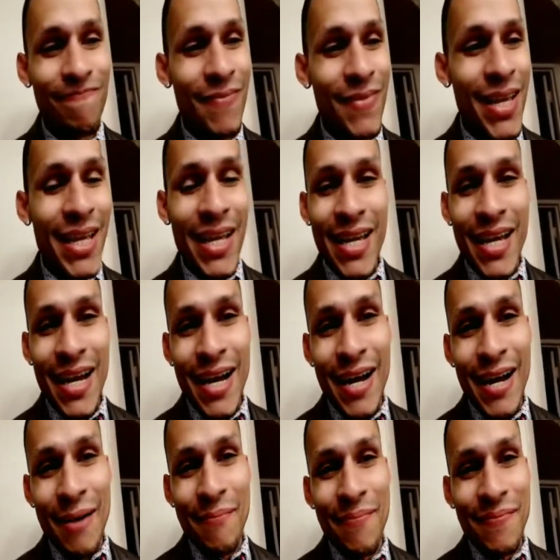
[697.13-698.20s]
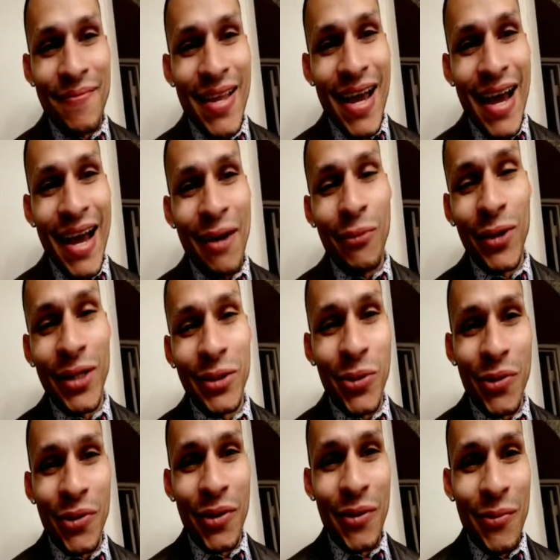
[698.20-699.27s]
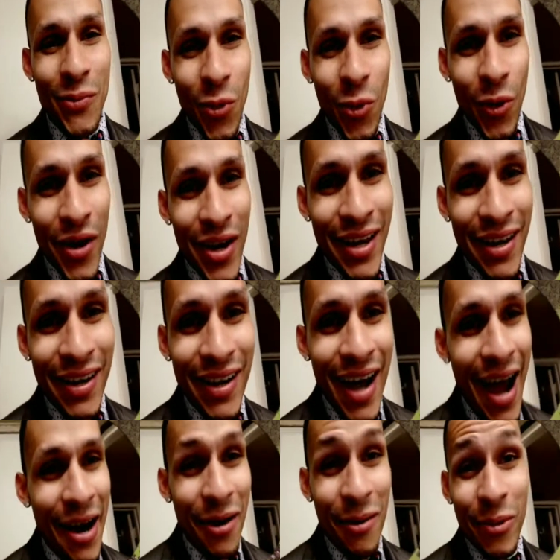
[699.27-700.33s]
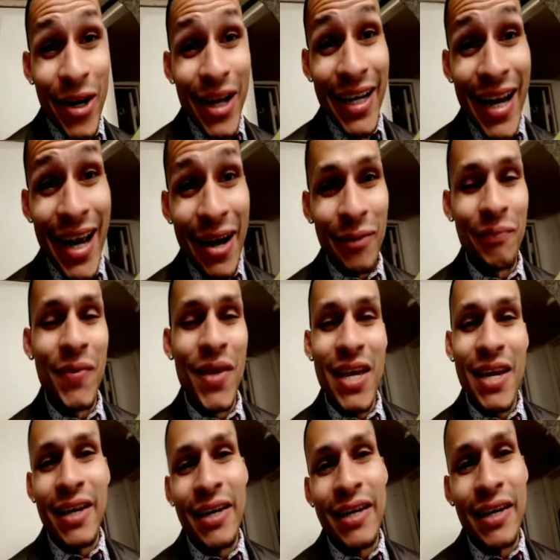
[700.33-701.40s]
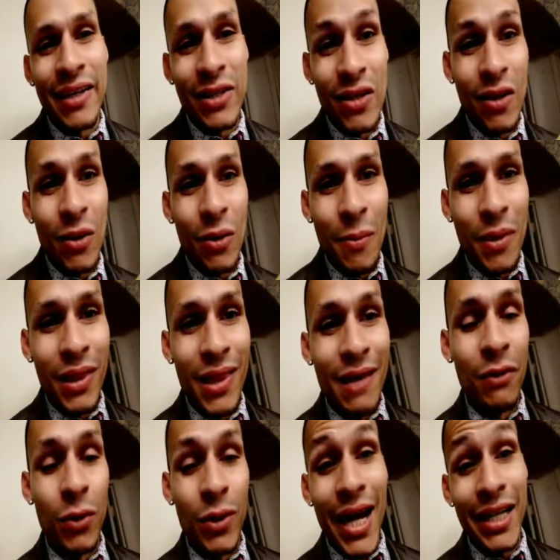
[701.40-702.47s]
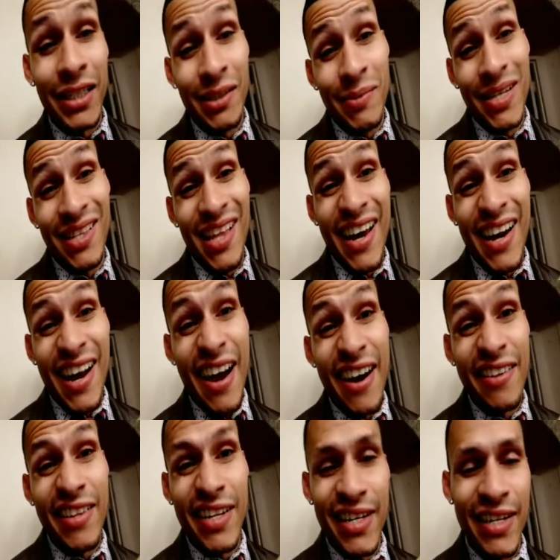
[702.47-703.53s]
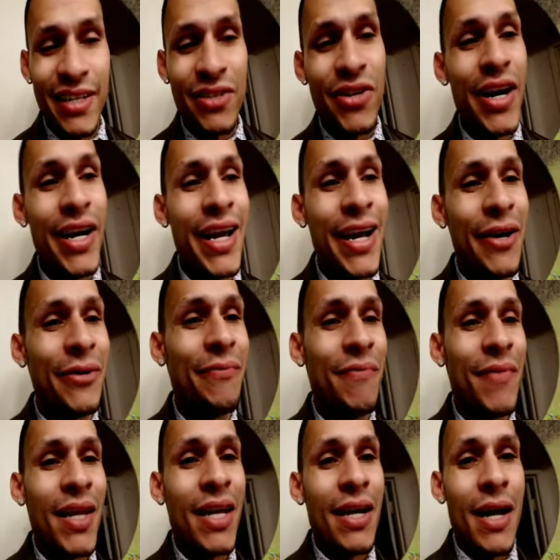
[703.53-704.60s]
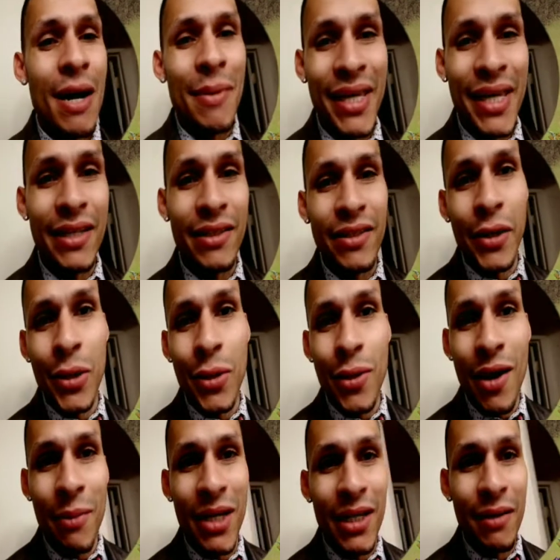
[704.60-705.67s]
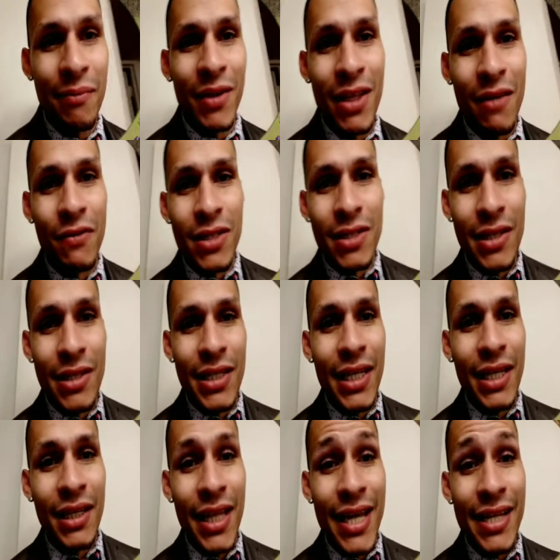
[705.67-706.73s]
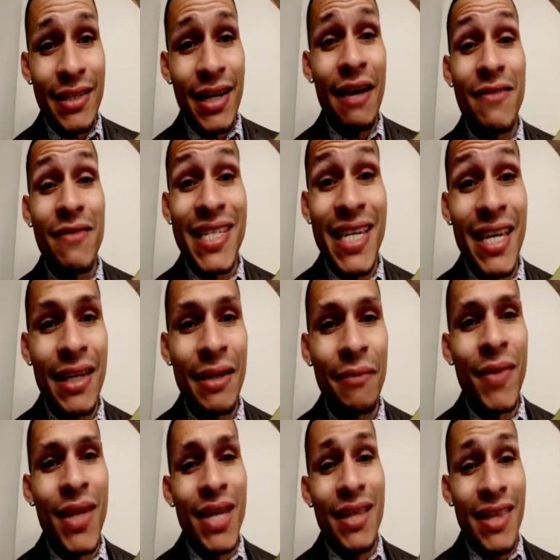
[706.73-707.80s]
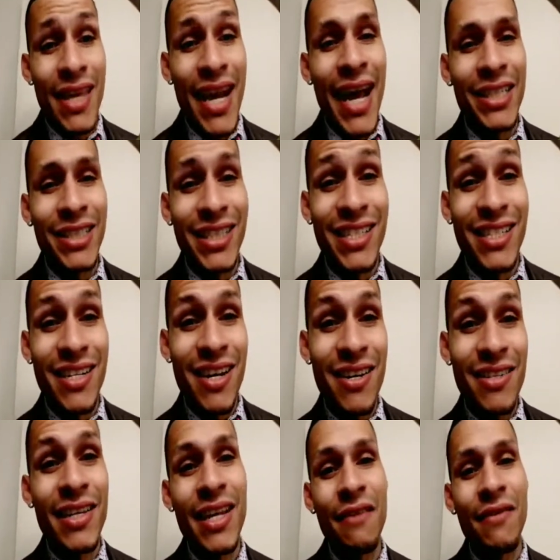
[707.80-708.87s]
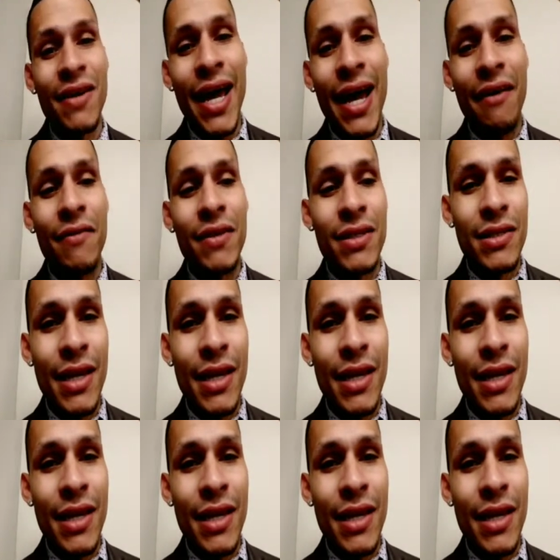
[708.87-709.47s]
I wish we were warring at a higher breakdown, because our level would actually be a lot higher than it is right now. I can't tell you how many level 16 clans that I've seen that actually doesn't even have the same